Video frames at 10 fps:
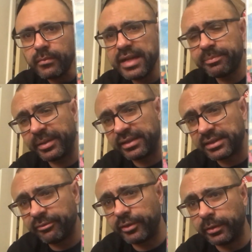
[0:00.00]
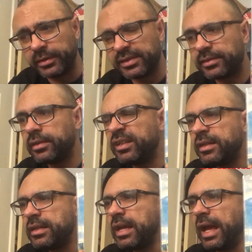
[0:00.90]
It's Beatles influenced.
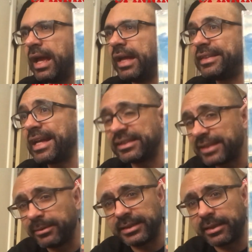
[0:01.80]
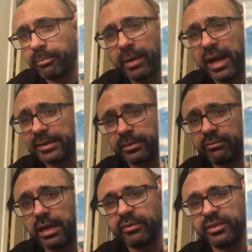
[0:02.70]
Again, it sounds like a band
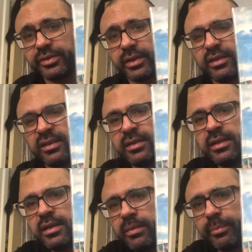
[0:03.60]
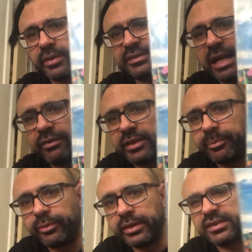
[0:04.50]
with a revolution, but it's definitely
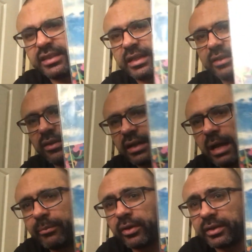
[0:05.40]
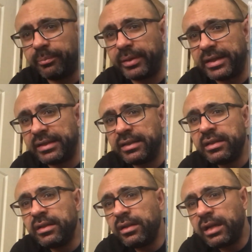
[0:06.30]
Prince saying, look, I'm not going to be
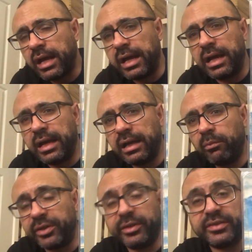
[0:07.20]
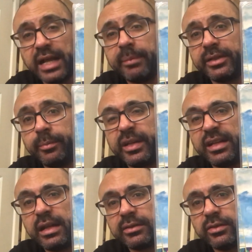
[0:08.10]
what you tell me to
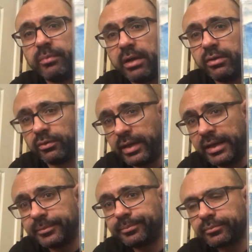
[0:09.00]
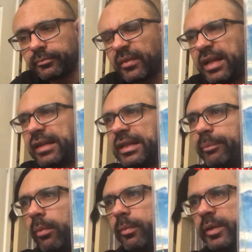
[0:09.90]
be, and I'll go my own way. And I think
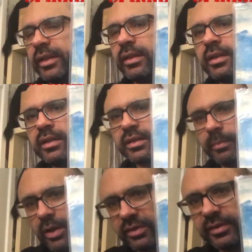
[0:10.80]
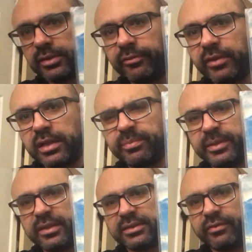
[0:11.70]
it probably commercially suffered
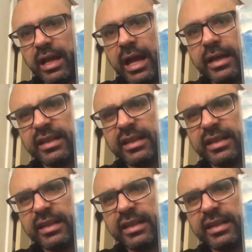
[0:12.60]
because of that.